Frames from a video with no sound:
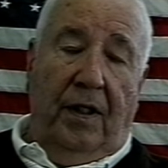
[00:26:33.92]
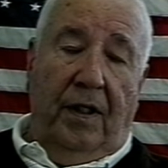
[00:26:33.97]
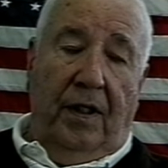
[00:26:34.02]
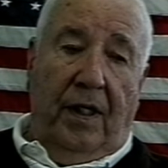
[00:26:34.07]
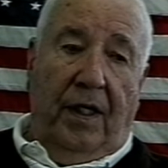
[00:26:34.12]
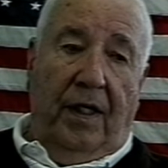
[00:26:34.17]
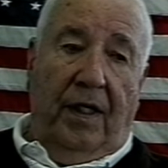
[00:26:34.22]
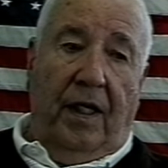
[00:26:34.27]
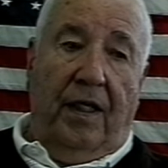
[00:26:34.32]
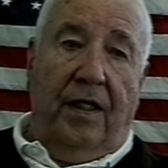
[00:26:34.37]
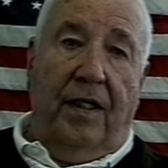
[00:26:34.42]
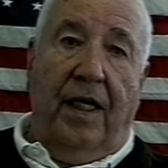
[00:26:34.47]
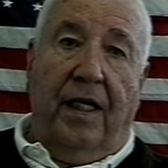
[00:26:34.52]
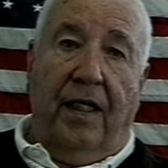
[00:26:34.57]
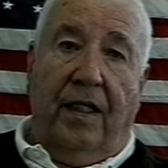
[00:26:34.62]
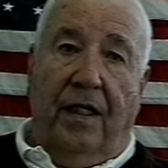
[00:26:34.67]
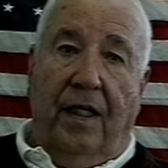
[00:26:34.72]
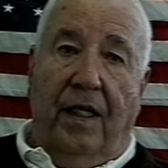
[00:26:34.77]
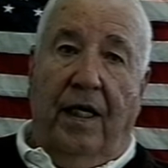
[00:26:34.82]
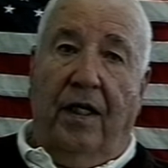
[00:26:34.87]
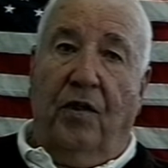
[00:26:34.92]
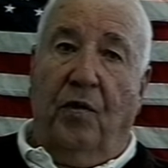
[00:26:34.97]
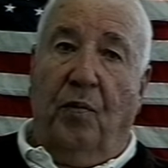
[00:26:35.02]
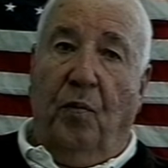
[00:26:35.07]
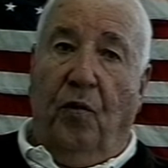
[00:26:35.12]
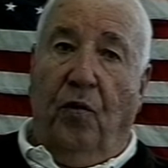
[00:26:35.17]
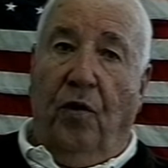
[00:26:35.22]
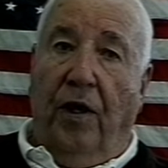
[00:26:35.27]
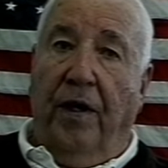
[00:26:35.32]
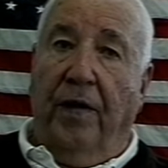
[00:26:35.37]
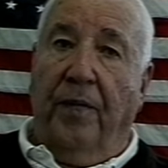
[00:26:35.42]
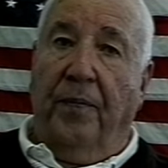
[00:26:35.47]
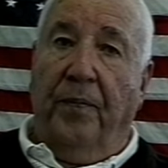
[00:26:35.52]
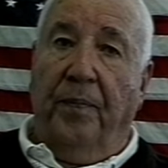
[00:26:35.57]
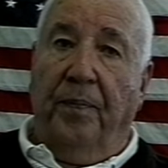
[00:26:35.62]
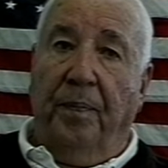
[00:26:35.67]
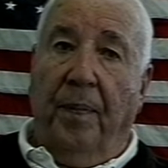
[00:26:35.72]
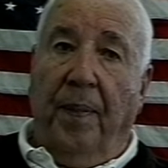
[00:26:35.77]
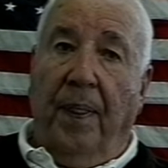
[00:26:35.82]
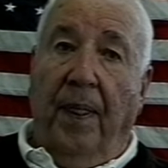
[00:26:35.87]
on the deck the next morning
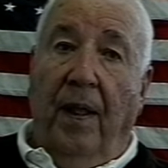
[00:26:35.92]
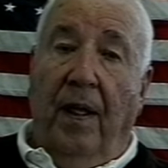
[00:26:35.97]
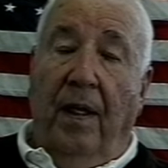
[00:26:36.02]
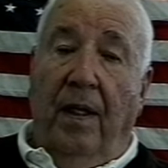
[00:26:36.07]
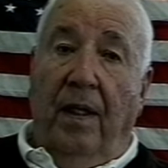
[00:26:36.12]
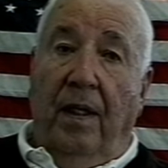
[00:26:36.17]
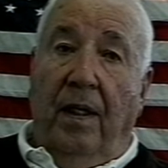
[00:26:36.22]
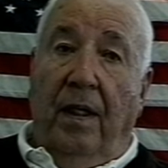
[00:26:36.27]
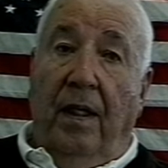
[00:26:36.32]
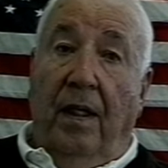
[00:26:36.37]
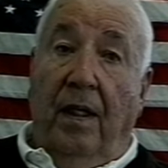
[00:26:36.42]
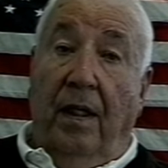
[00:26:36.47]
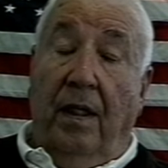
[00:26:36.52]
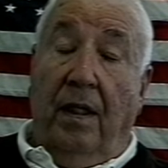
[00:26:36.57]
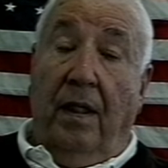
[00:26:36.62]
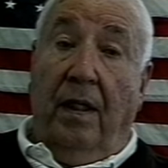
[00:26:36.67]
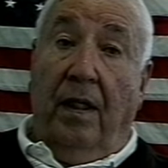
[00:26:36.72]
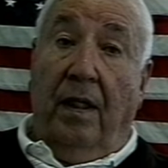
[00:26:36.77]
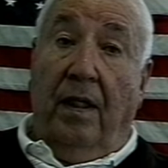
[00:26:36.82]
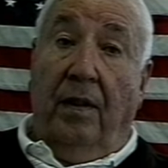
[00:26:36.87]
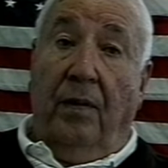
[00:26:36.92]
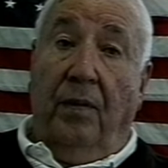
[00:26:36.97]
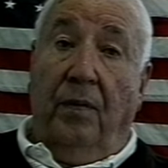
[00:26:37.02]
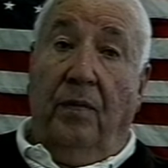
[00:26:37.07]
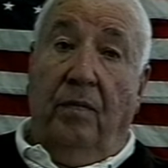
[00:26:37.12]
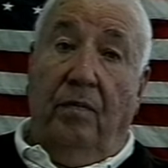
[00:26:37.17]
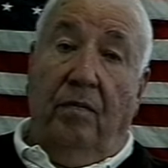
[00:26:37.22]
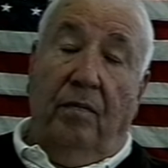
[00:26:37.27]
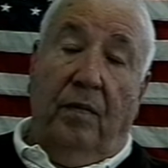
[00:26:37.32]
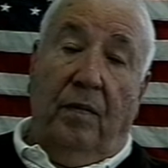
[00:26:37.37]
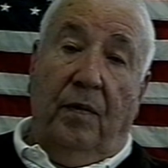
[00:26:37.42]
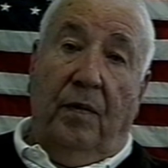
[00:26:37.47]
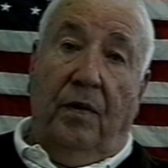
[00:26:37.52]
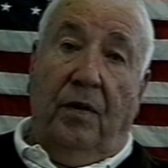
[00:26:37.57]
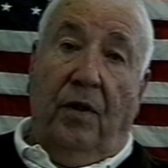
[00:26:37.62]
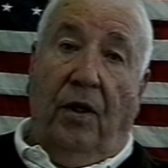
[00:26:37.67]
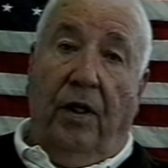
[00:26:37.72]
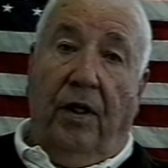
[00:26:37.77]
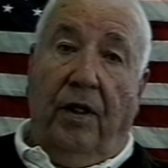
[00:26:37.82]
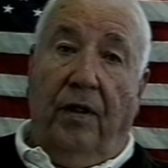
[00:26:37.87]
and uh,
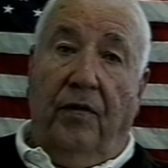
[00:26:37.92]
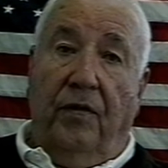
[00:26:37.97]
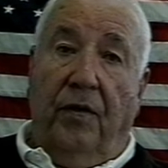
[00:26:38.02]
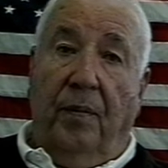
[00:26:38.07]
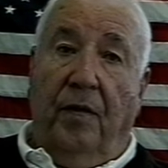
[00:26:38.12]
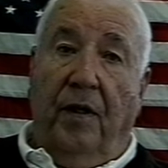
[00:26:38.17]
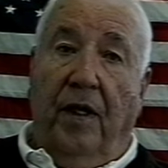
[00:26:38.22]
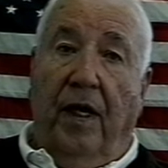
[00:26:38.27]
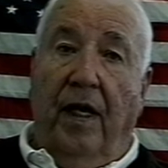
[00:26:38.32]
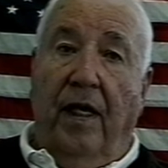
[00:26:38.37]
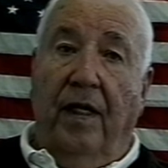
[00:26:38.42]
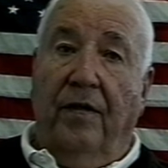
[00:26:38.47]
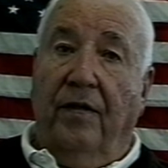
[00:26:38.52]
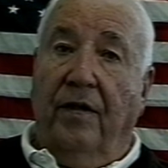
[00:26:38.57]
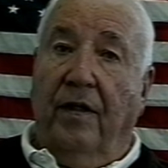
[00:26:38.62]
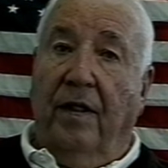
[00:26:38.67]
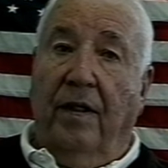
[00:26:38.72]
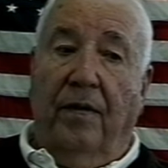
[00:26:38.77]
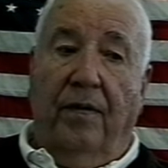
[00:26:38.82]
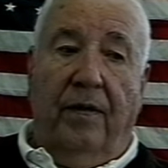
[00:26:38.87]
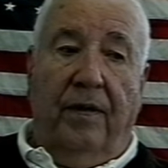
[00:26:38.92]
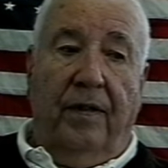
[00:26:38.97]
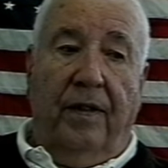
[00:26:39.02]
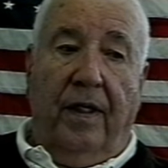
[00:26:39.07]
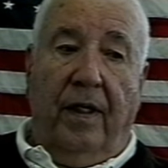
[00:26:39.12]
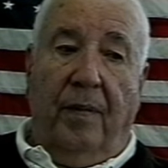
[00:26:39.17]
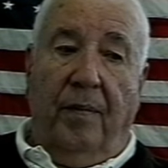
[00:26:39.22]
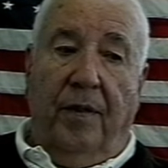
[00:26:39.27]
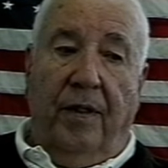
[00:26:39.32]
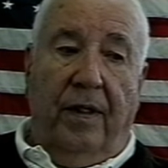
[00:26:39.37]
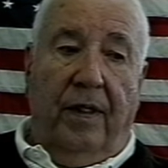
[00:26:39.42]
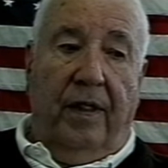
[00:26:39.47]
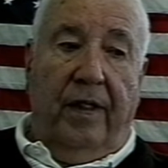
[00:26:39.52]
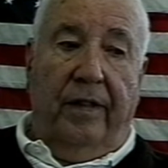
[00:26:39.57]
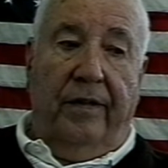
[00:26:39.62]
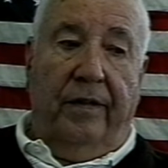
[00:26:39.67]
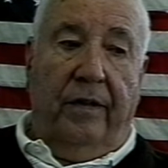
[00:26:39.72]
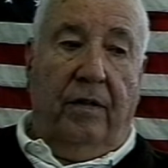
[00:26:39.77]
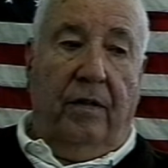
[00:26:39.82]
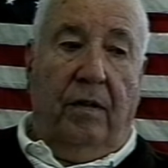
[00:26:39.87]
talking to some guys, and they were talking about, oh,
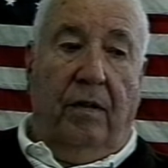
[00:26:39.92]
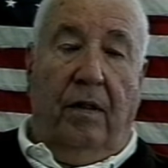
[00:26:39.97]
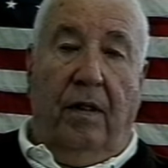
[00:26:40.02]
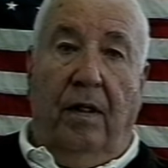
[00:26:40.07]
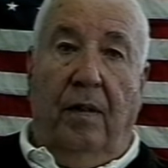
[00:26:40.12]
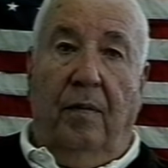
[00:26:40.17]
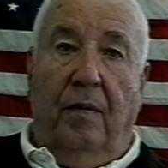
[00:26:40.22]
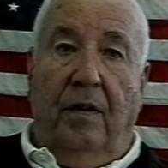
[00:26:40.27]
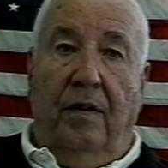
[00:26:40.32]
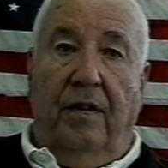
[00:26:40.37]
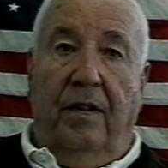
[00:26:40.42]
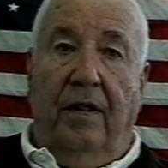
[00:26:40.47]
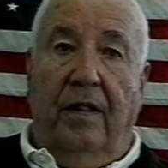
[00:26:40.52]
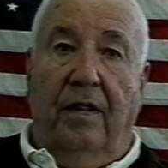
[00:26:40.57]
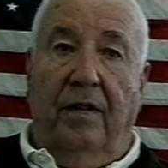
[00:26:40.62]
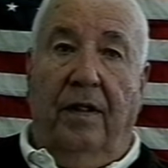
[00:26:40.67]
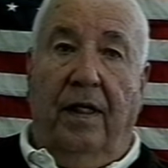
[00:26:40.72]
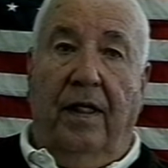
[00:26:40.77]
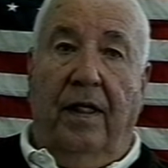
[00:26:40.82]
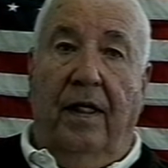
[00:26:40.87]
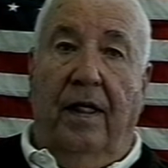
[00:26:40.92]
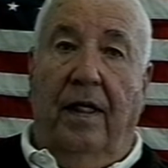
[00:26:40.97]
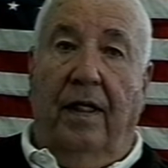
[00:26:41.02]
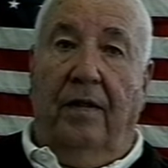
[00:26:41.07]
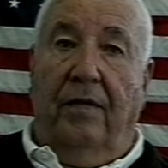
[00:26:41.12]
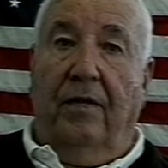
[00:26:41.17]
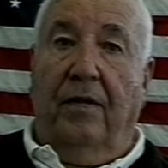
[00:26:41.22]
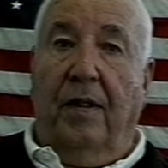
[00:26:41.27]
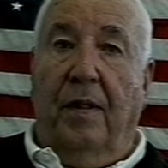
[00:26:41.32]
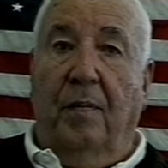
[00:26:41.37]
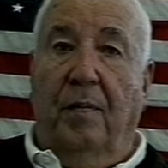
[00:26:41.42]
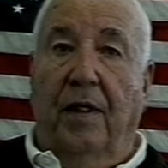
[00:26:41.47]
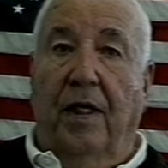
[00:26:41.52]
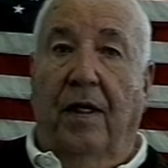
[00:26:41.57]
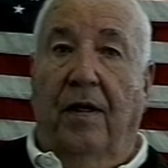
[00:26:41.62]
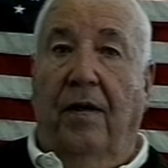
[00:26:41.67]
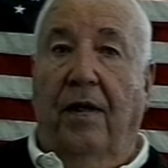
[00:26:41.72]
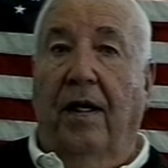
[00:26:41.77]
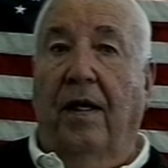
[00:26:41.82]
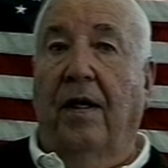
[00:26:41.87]
this is horrible. Jeez, I can't sleep
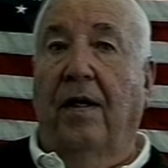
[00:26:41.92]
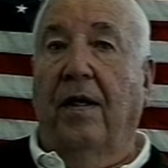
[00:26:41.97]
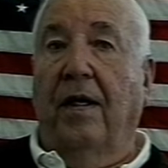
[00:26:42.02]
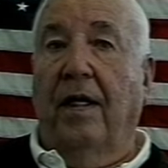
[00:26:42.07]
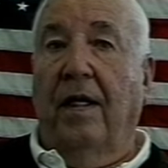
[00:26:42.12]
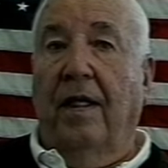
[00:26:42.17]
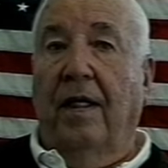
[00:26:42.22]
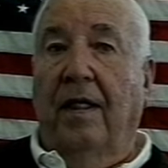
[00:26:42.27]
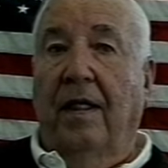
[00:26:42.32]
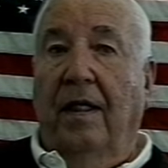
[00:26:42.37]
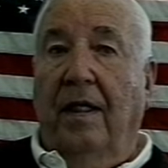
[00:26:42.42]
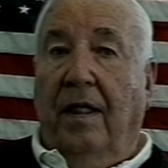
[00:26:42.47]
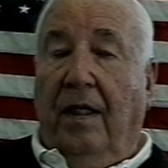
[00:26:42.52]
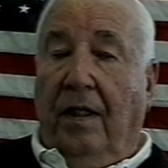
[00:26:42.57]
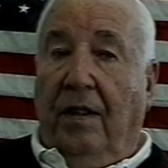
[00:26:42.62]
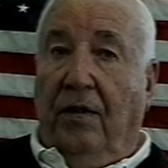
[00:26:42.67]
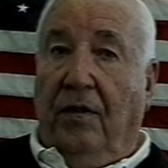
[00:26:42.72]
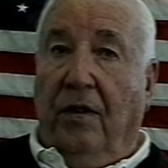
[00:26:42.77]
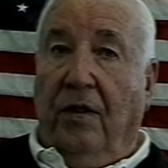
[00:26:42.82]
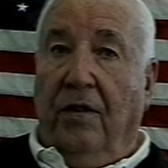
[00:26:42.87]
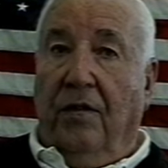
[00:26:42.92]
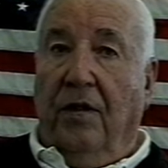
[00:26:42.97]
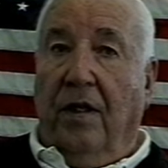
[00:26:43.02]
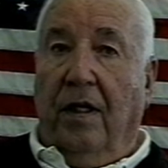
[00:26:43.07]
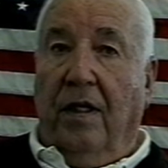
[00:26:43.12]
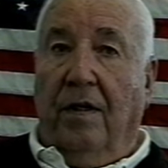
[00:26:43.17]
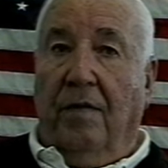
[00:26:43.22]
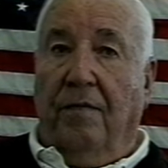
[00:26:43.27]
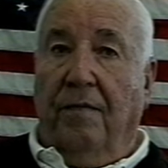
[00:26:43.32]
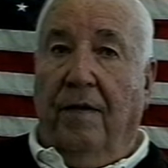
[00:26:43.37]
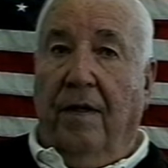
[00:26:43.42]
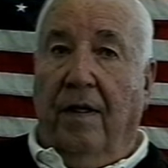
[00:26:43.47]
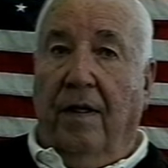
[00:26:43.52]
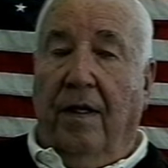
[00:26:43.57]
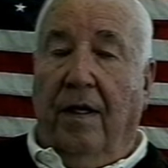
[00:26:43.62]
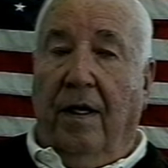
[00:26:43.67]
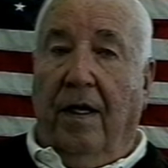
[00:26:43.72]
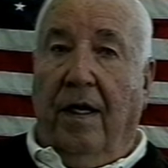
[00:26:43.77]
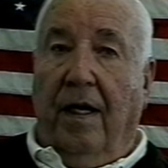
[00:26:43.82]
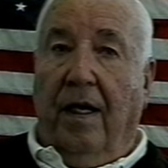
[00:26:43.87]
down there. So this other
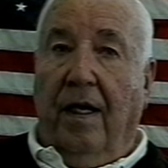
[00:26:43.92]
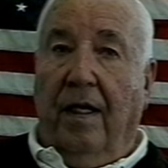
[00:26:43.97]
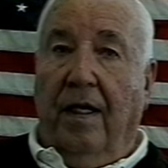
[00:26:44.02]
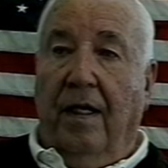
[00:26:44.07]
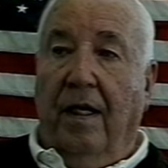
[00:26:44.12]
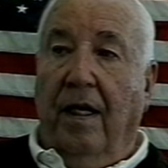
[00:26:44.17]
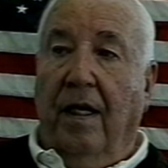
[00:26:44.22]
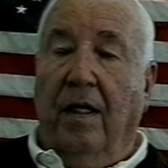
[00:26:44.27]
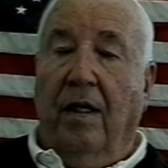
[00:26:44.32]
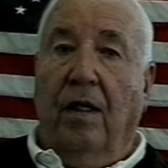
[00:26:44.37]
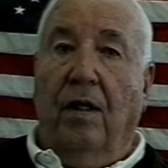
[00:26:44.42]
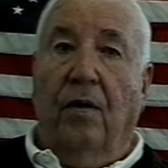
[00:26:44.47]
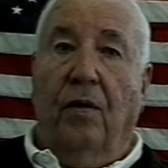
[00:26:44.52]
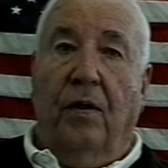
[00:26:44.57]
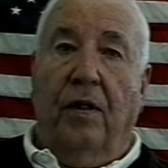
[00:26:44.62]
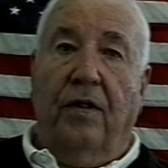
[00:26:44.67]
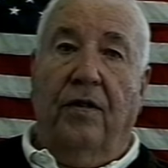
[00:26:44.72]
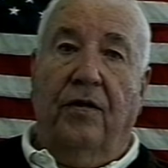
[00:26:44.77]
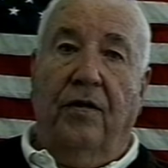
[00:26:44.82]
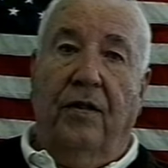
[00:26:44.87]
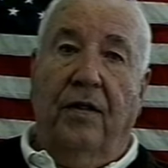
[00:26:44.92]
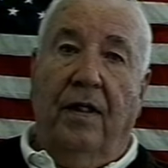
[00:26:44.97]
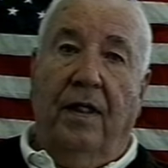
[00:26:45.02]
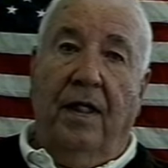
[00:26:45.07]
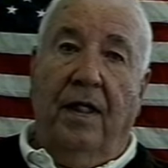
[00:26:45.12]
fellow and I, Dan Lonis,